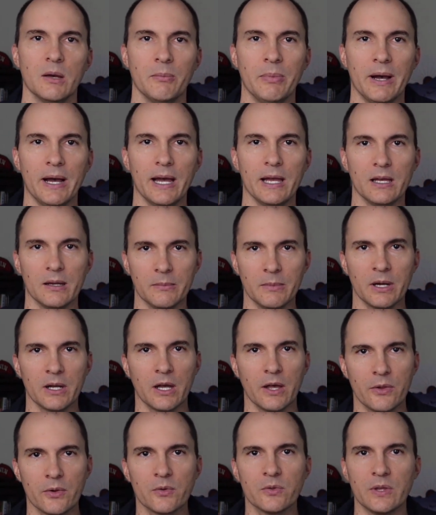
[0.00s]
by,
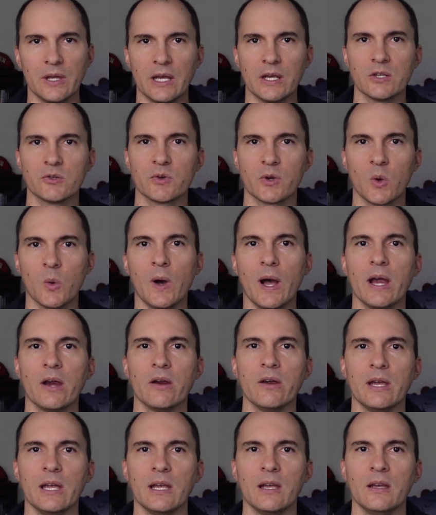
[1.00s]
among other things,
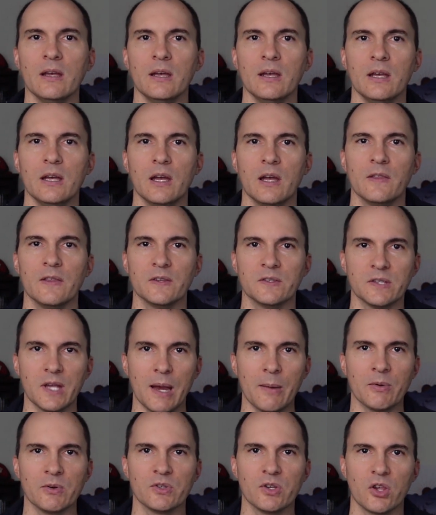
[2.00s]
requiring the
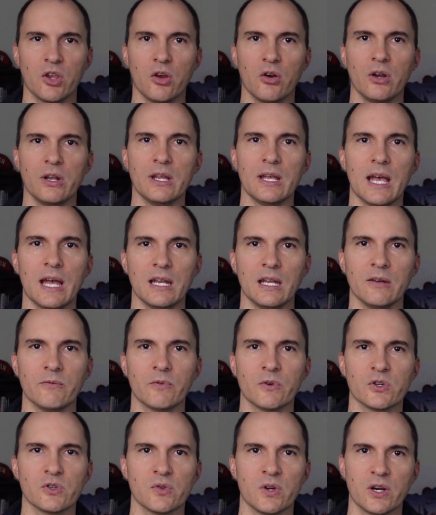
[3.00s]
Cybersecurity and
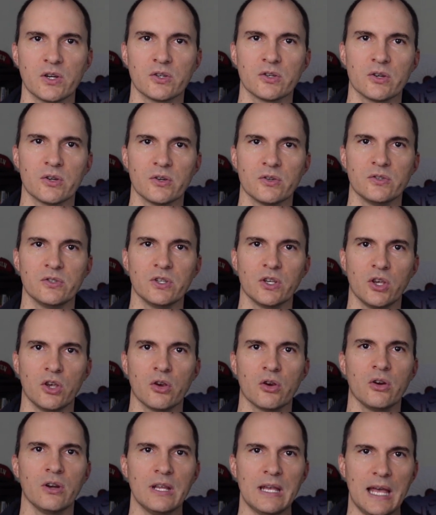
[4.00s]
Infrastructure
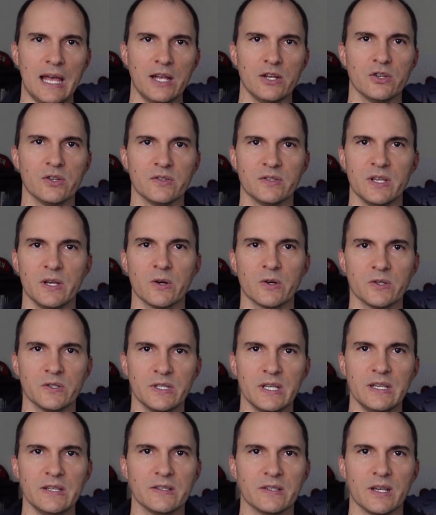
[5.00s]
Security Agency, or
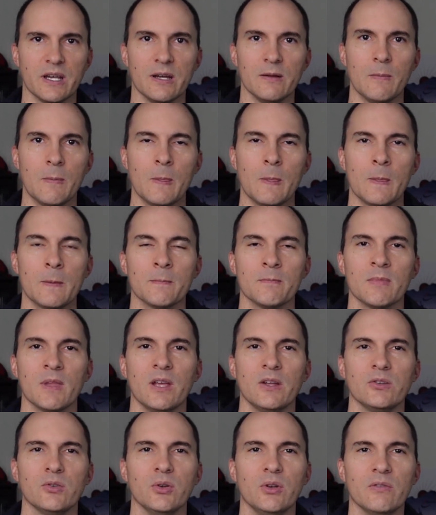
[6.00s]
CISA,
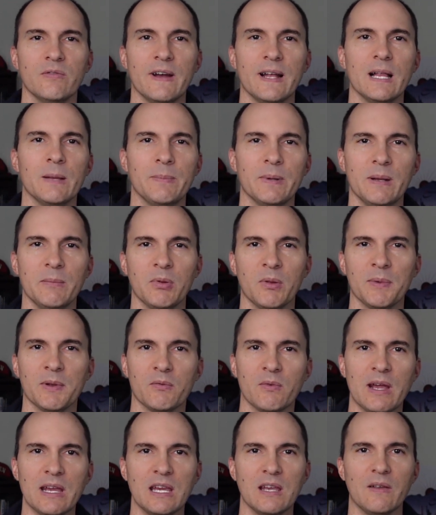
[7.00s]
to develop and
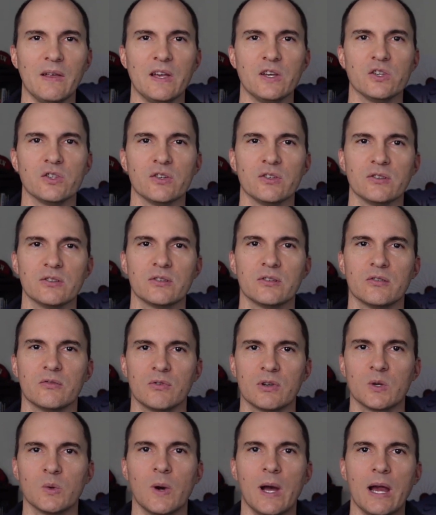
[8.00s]
implement regulations
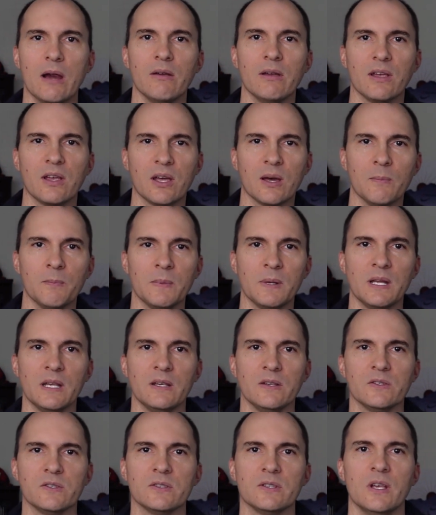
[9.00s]
requiring
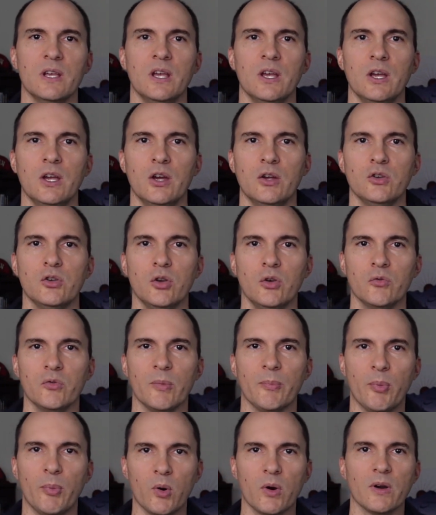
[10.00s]
companies to
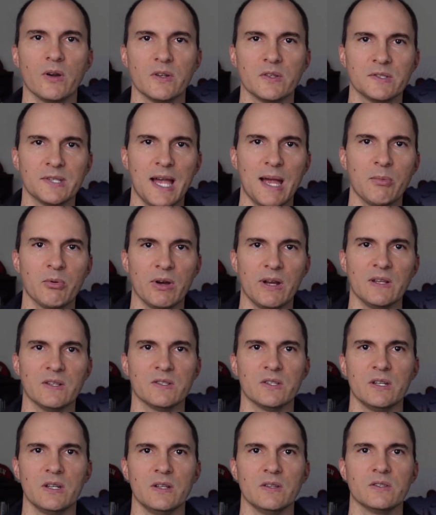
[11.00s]
report cyber
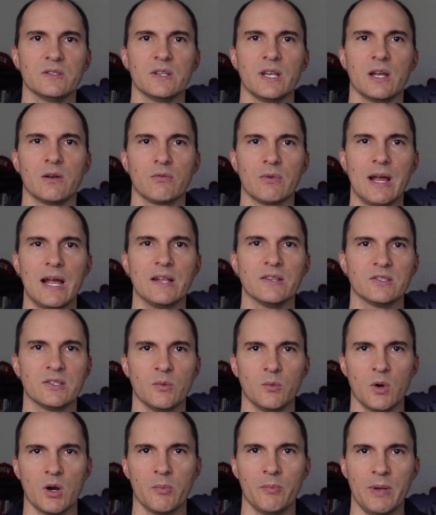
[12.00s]
incidents and
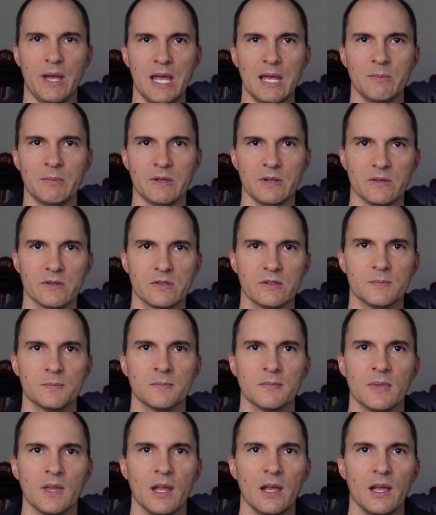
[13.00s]
ransomware payments.